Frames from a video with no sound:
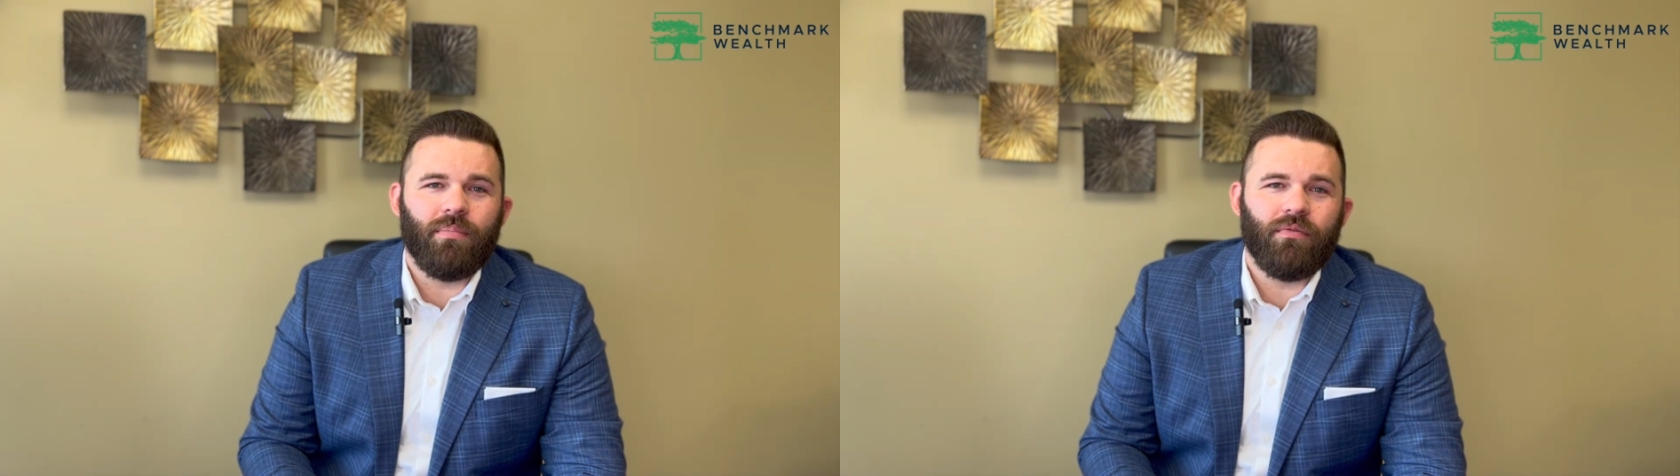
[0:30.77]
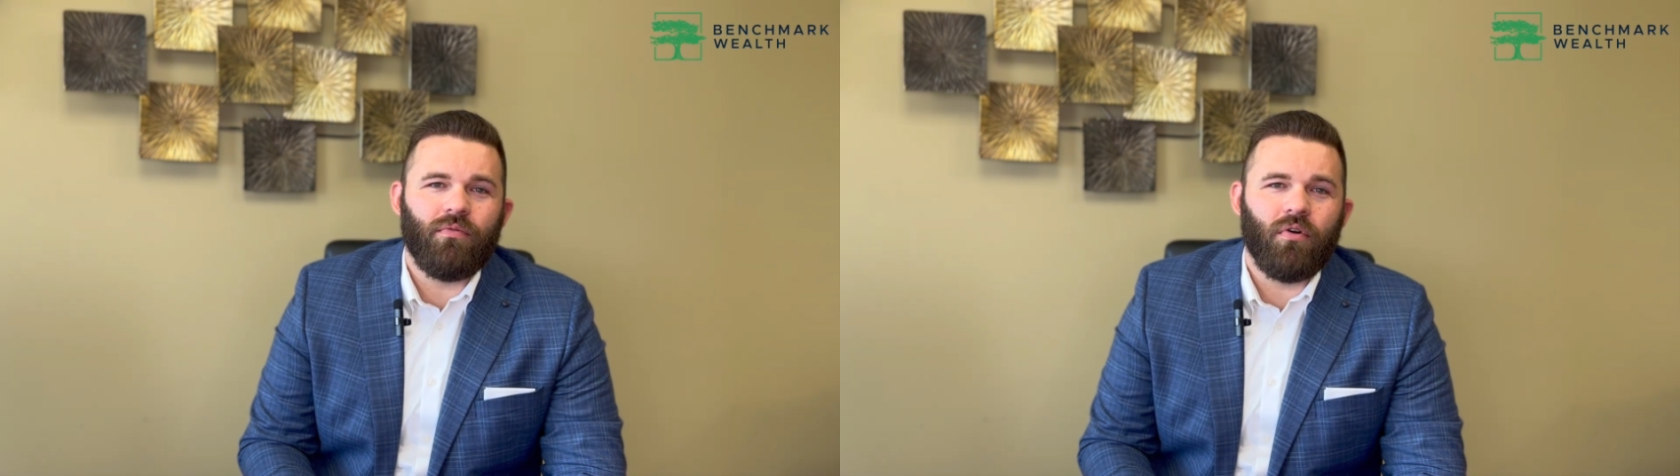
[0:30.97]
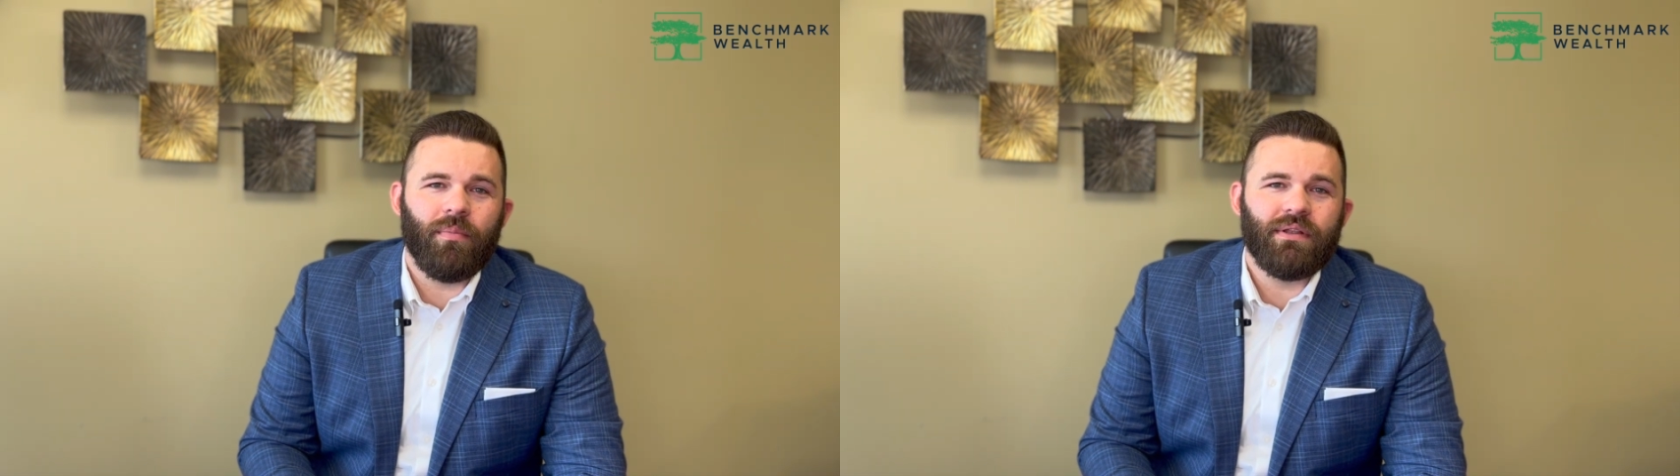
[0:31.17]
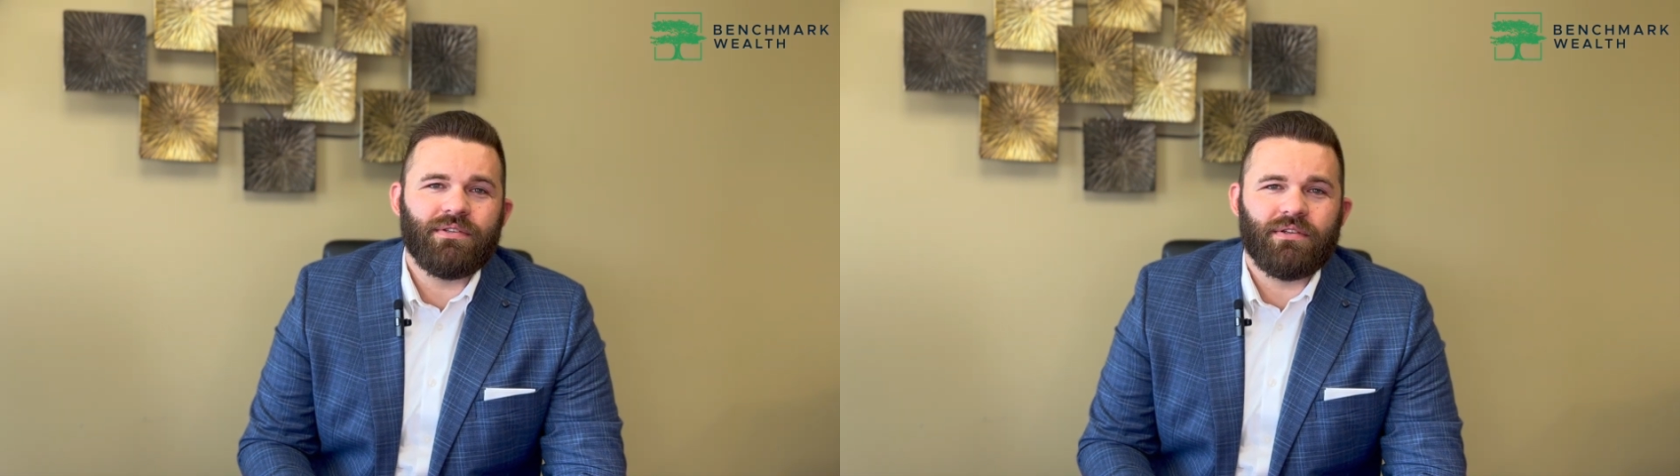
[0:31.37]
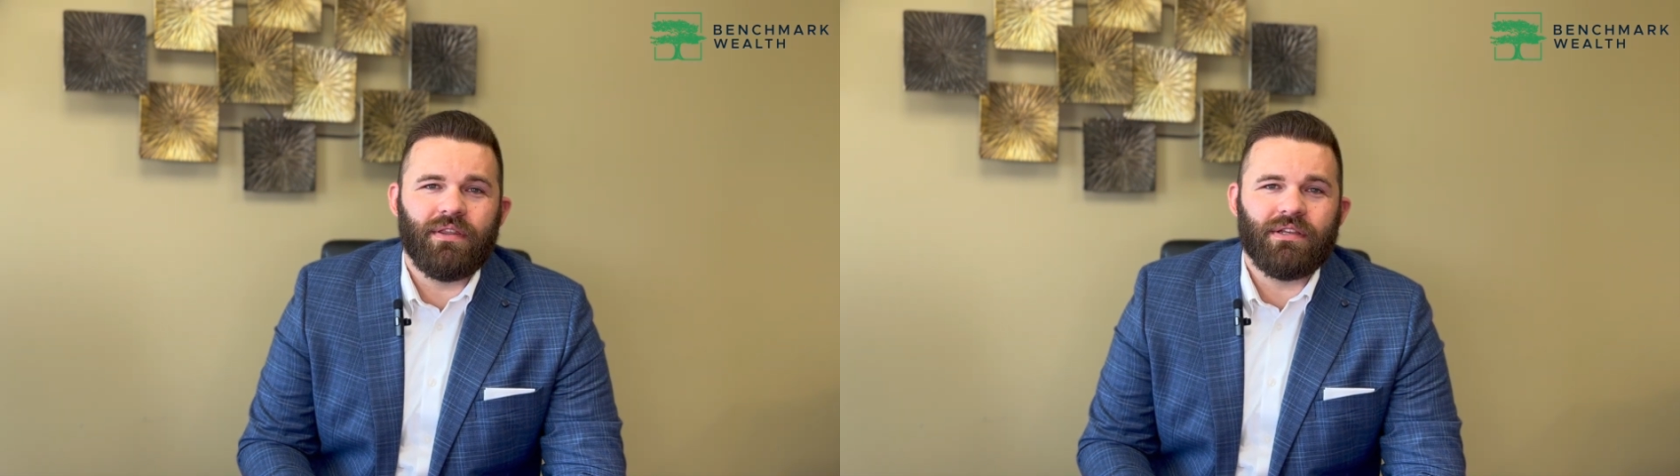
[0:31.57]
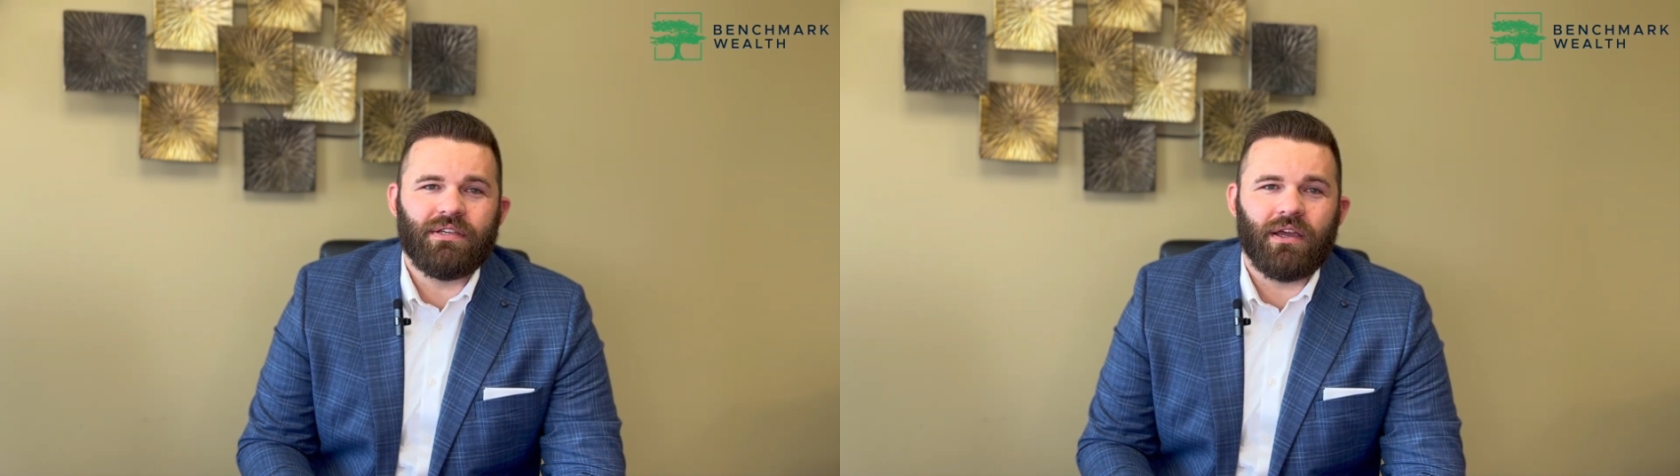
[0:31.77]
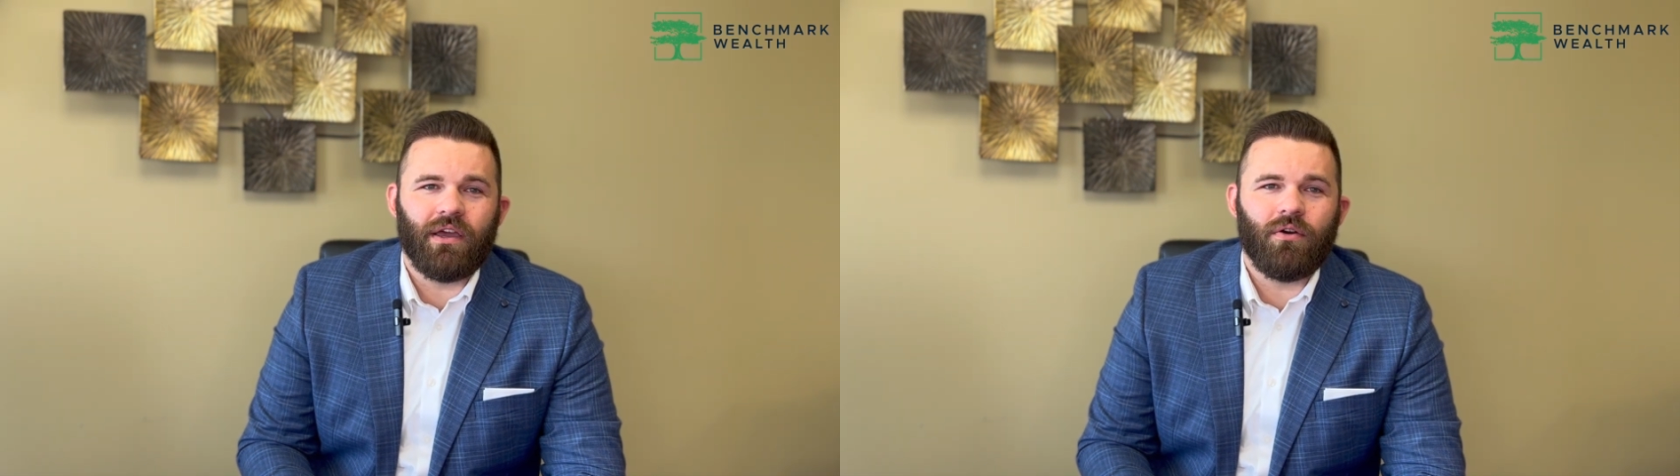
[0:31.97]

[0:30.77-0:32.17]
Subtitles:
performance in the second